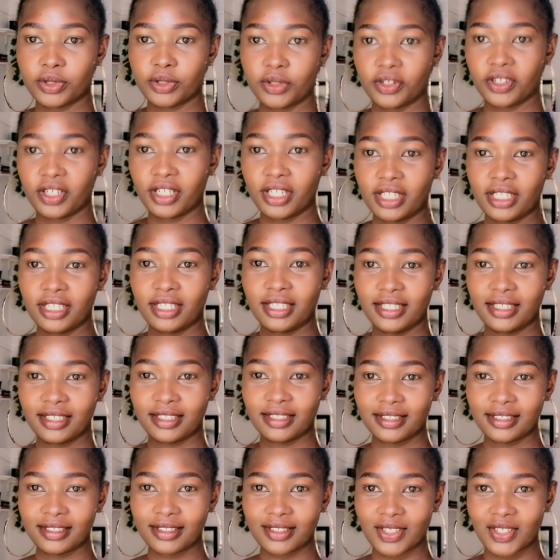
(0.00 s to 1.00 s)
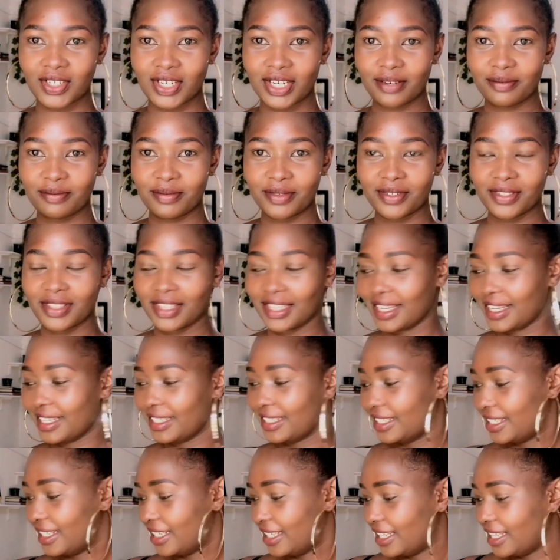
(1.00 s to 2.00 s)
sorry about
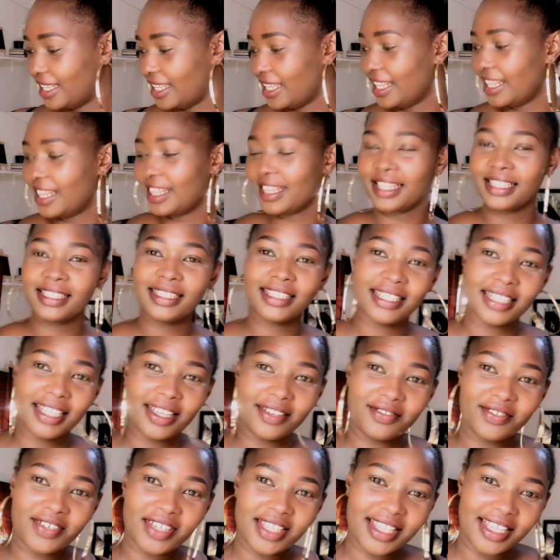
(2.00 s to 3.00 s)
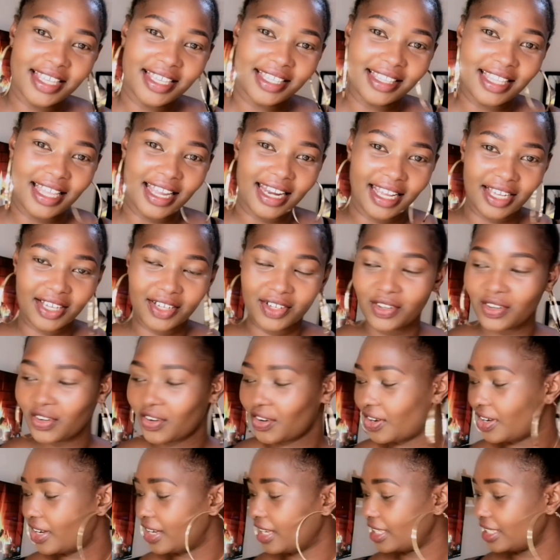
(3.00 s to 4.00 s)
that. That's everything that I
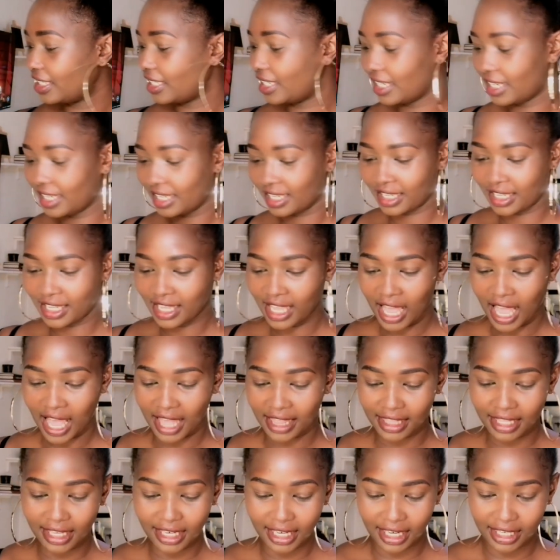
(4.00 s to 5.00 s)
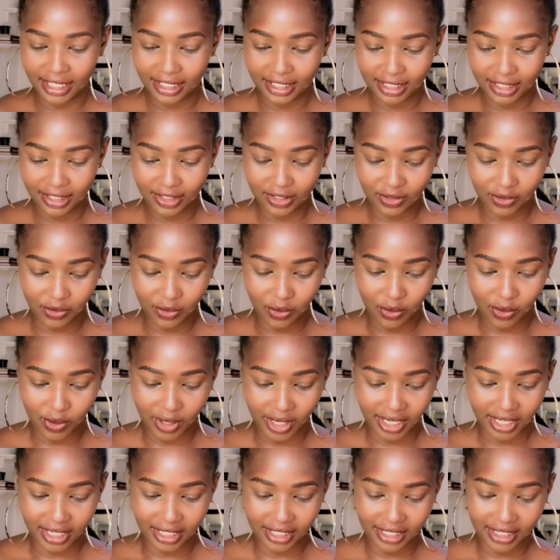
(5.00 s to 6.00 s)
got. And then I did go
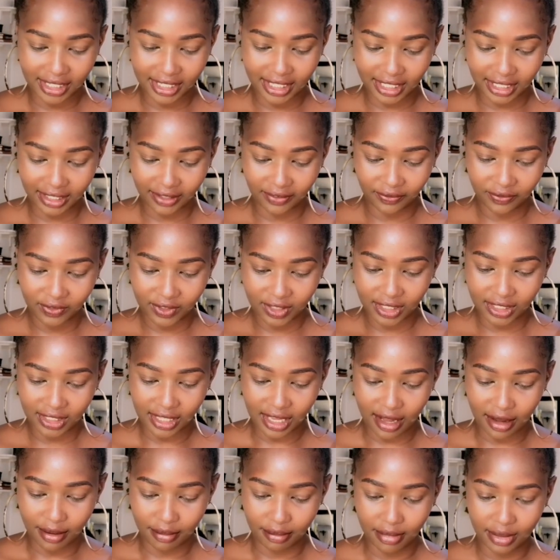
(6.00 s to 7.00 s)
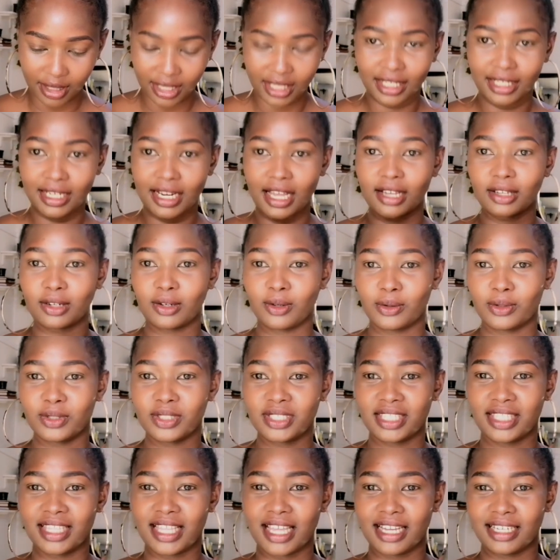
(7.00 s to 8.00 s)
and thrift some inner
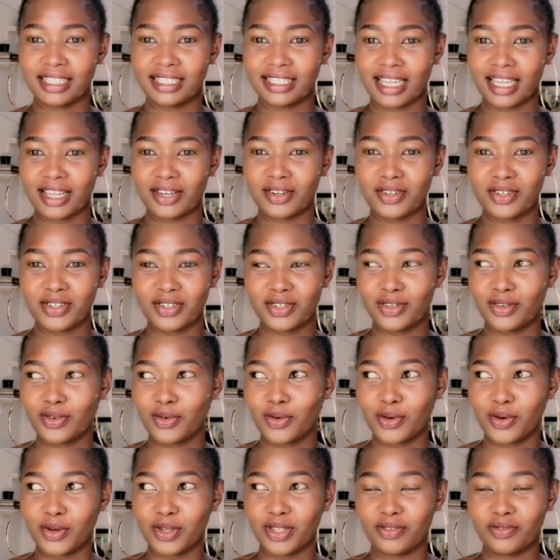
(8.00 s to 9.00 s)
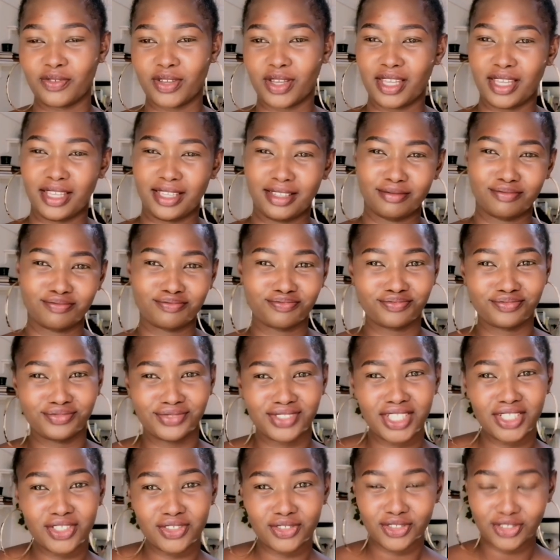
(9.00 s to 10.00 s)
clothes that I don't know if I
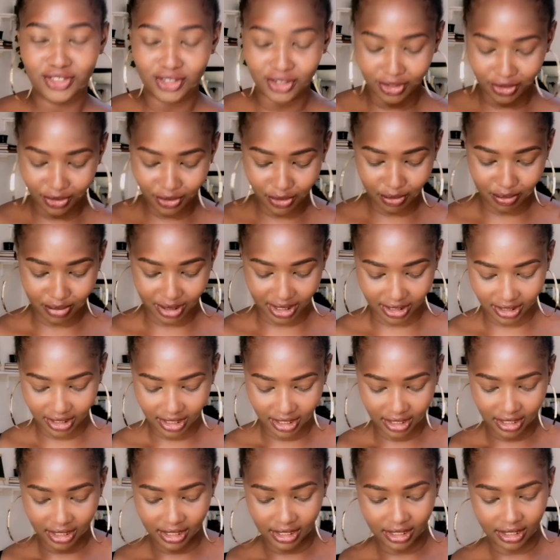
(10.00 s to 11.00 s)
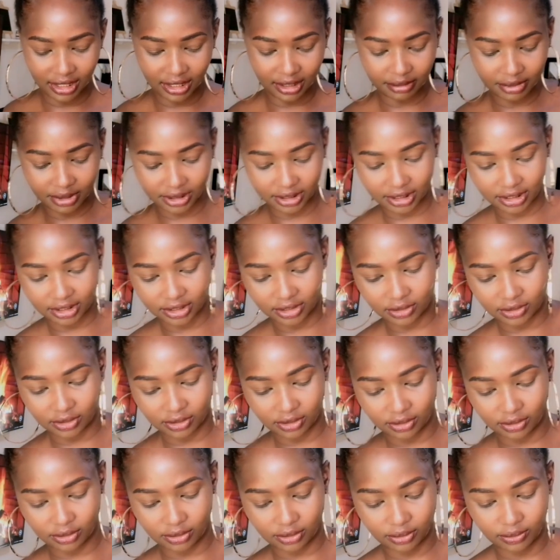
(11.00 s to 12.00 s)
need to show you, but I will just show
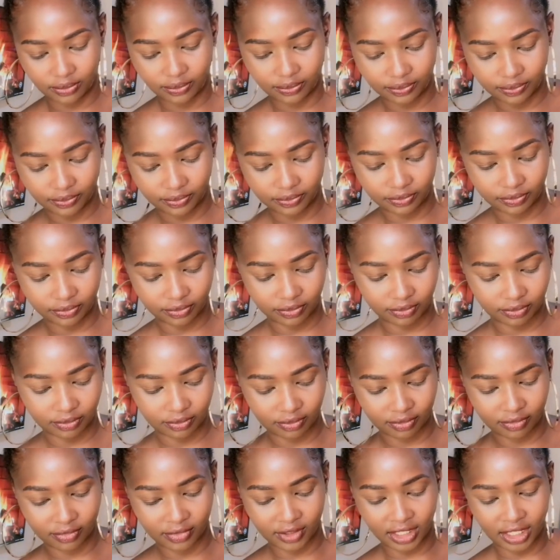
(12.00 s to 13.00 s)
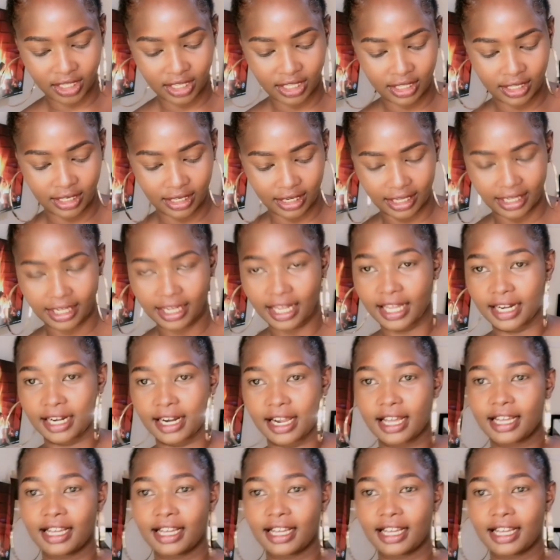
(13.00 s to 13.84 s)
you like a